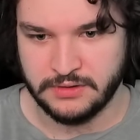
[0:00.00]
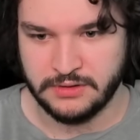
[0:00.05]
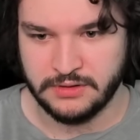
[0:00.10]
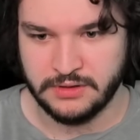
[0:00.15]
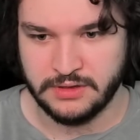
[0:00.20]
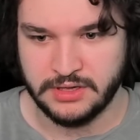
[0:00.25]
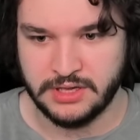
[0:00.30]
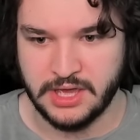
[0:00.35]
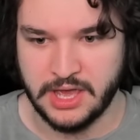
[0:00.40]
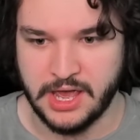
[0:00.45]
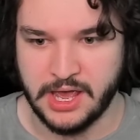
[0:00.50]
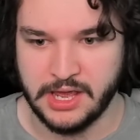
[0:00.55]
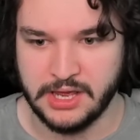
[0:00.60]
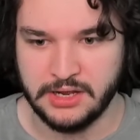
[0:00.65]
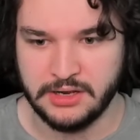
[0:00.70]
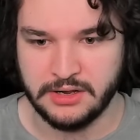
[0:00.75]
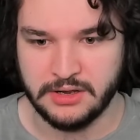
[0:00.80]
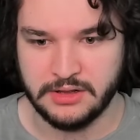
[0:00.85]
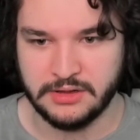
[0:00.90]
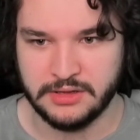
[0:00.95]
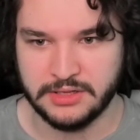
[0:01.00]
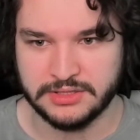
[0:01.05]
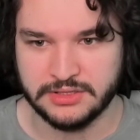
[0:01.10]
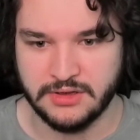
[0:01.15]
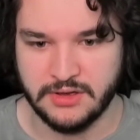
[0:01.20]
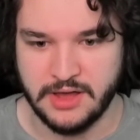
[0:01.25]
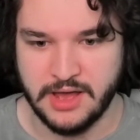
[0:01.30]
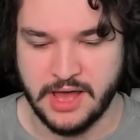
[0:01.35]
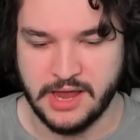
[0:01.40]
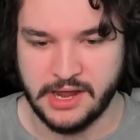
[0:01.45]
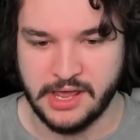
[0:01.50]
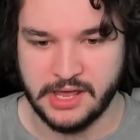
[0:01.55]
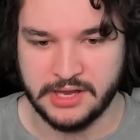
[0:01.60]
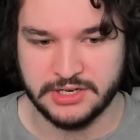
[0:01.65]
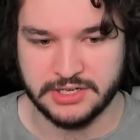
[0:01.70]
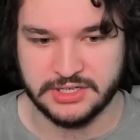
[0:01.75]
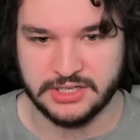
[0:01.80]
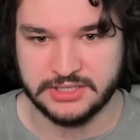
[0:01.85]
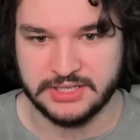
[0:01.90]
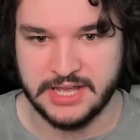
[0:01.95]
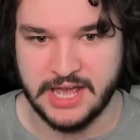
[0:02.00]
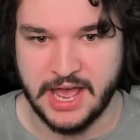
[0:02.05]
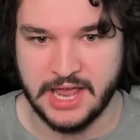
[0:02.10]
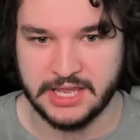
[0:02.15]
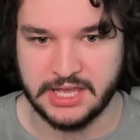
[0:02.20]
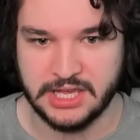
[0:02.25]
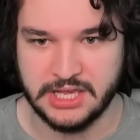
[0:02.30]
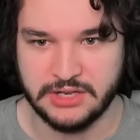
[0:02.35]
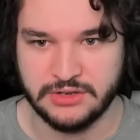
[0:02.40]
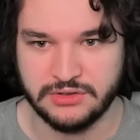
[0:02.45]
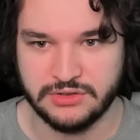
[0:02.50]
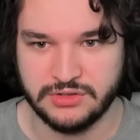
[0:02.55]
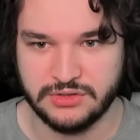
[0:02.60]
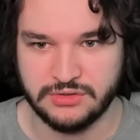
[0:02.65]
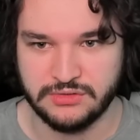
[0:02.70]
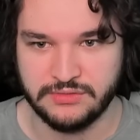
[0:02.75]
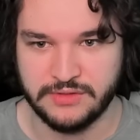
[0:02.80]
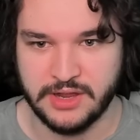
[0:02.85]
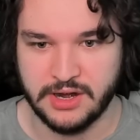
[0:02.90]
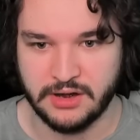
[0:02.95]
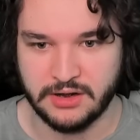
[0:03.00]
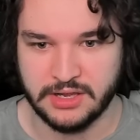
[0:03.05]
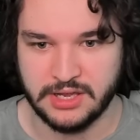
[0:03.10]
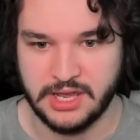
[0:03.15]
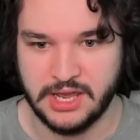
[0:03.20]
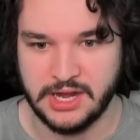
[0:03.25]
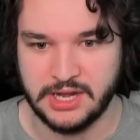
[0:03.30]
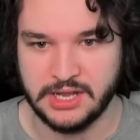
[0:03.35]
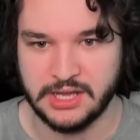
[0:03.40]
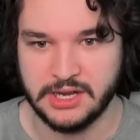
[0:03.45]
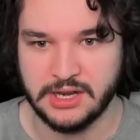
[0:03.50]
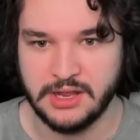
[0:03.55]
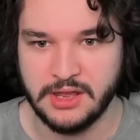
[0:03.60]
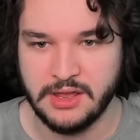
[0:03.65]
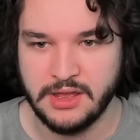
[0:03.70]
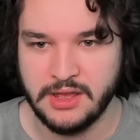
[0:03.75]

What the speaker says: Okay, let's go ahead and just attack into their Kanan.